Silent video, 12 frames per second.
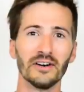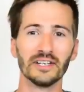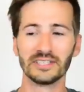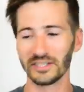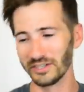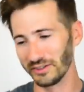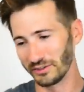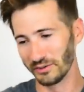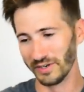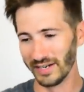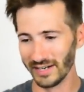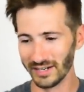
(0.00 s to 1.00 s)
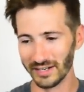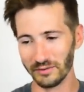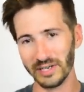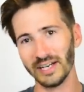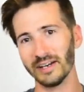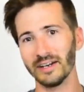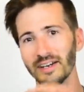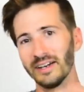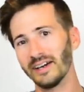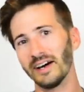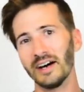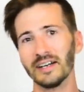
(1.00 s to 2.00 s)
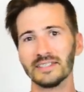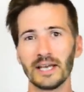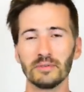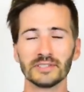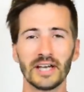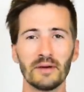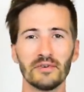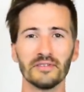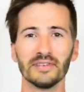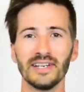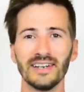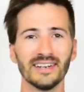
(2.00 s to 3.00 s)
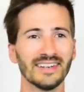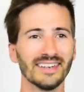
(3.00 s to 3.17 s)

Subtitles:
turn through here. We need a tabletop over here.